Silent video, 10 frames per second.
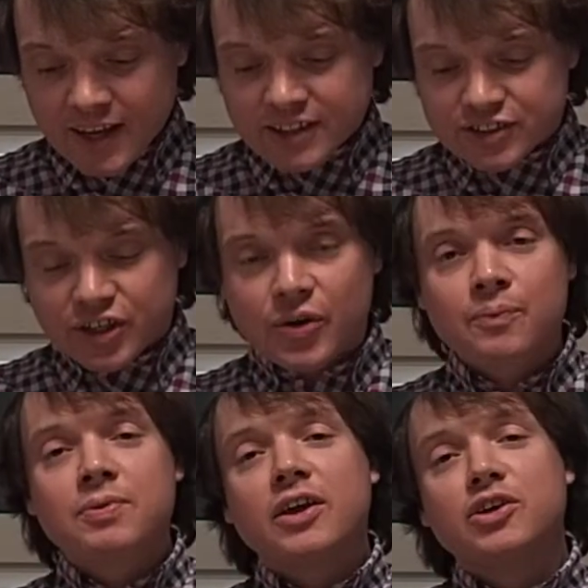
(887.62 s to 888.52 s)
So
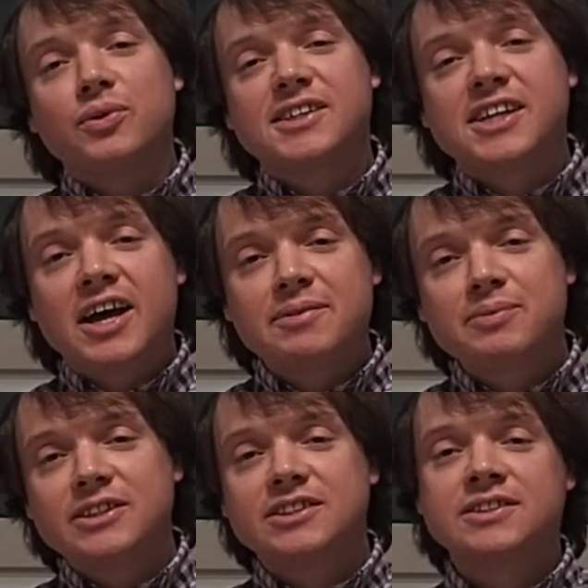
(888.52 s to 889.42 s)
your
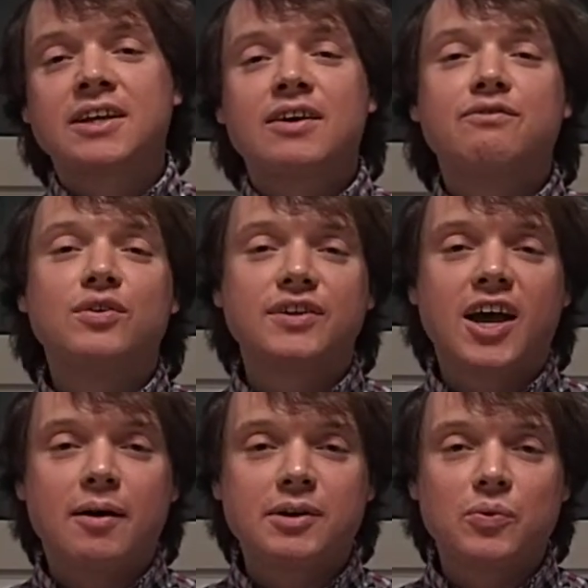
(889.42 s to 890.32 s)
assignment for the
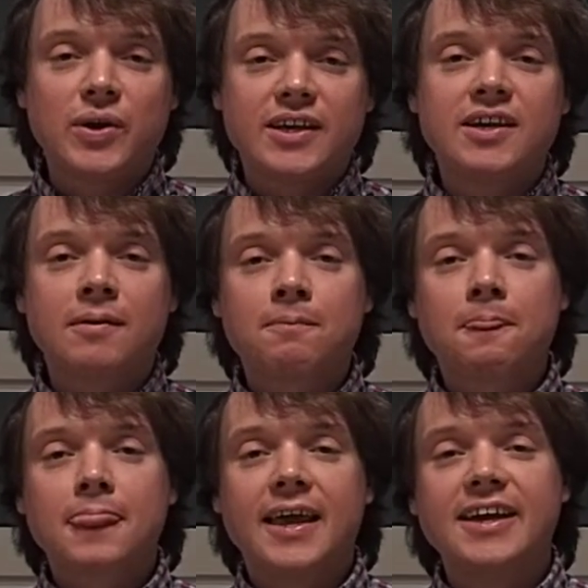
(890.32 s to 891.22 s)
coming week
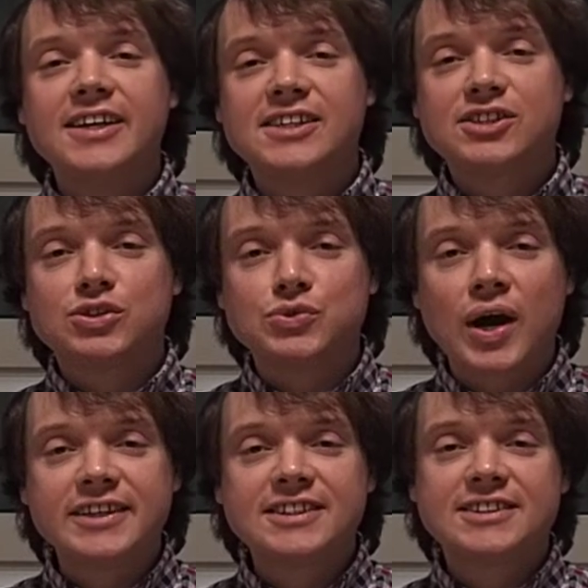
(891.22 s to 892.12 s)
is to
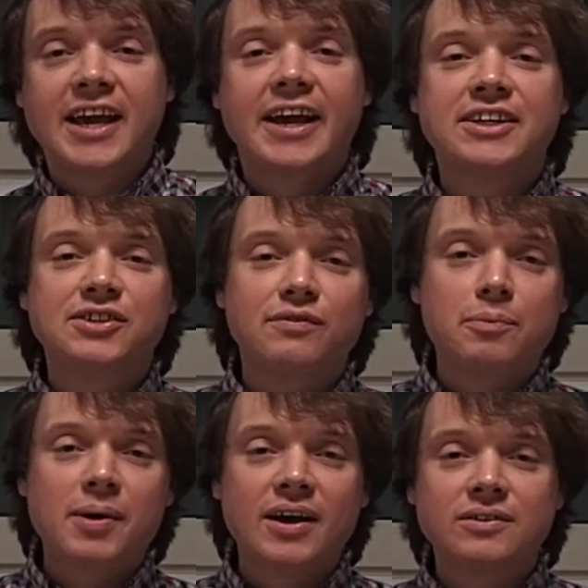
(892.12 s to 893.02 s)
write a text of
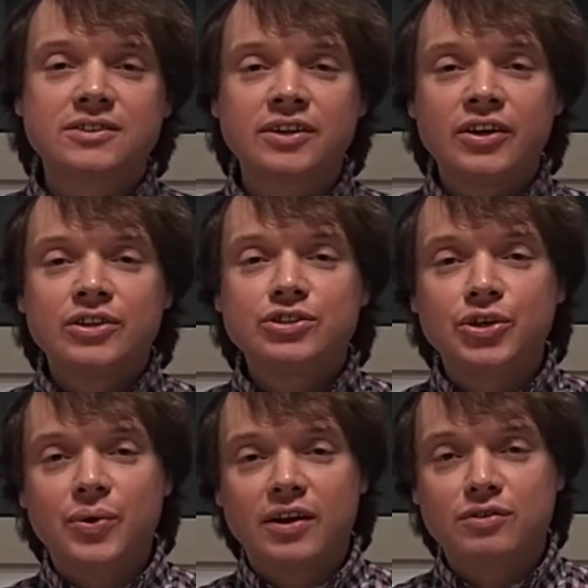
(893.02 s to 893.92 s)
about
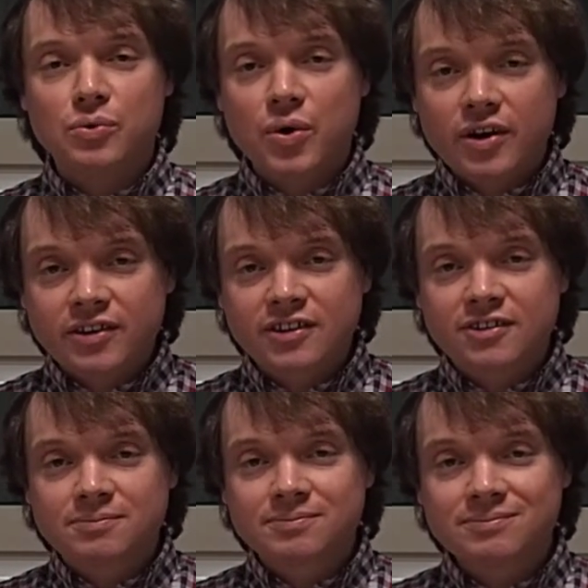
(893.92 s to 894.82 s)
200
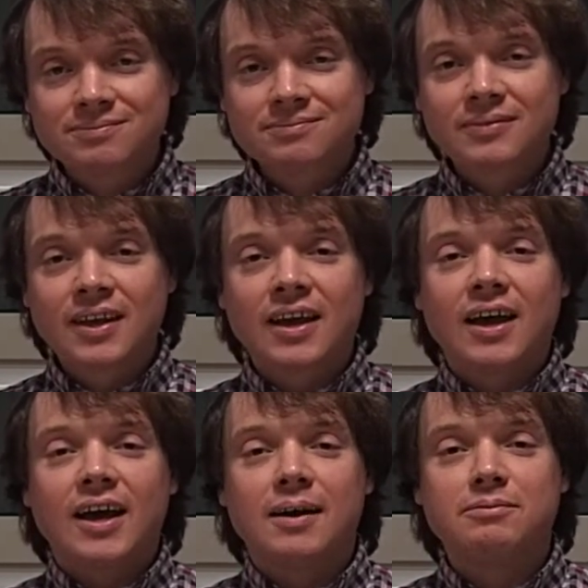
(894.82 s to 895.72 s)
words
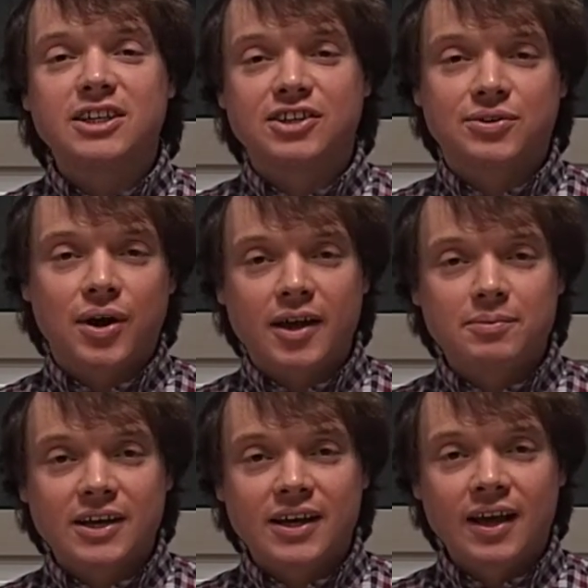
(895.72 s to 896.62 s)

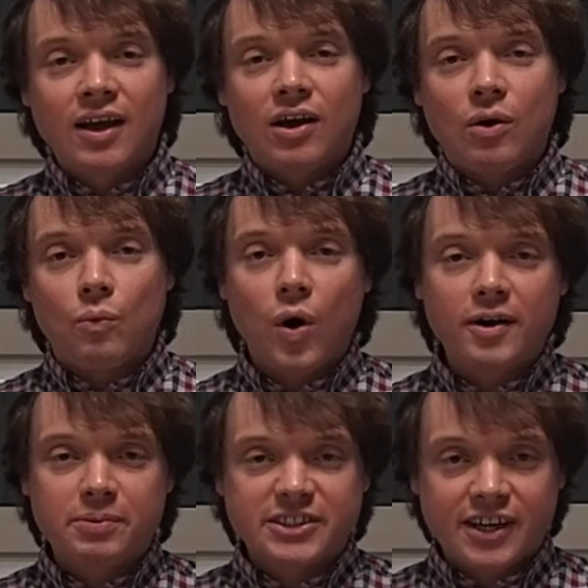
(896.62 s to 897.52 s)
describing one
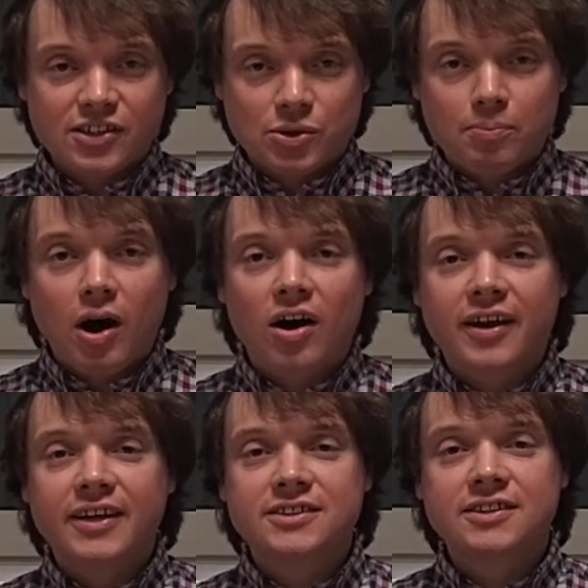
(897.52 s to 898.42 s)
potential
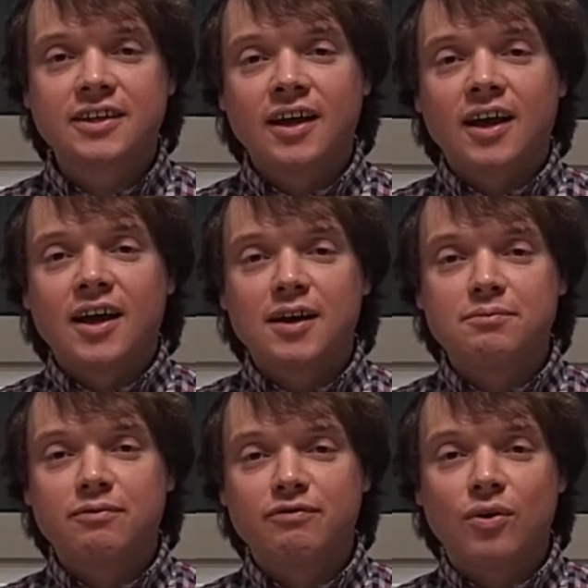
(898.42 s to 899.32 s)
market
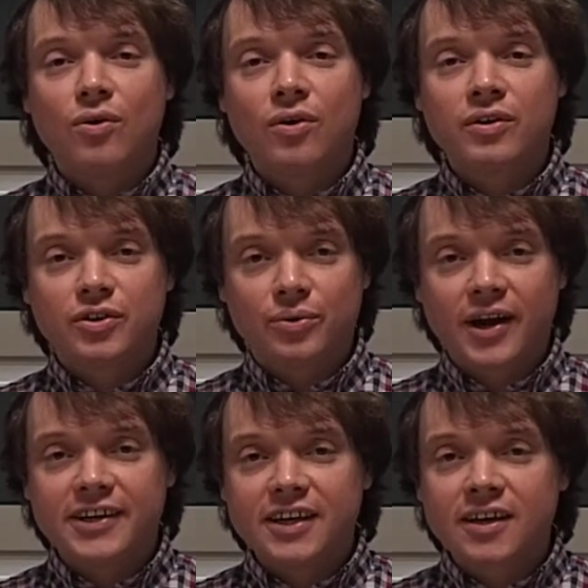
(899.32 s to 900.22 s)
for your
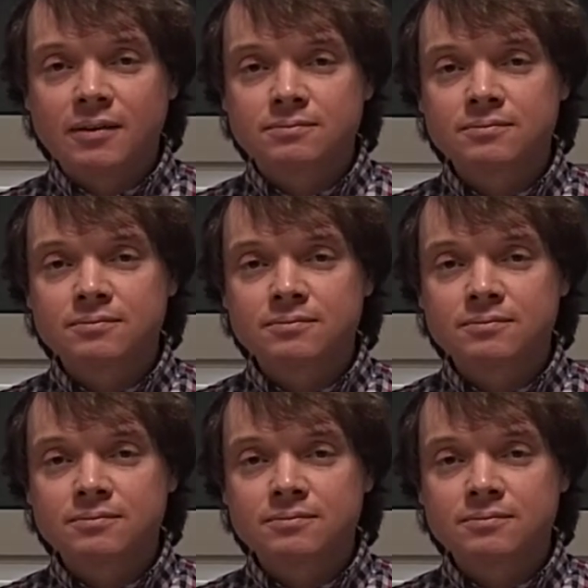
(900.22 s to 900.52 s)
idea.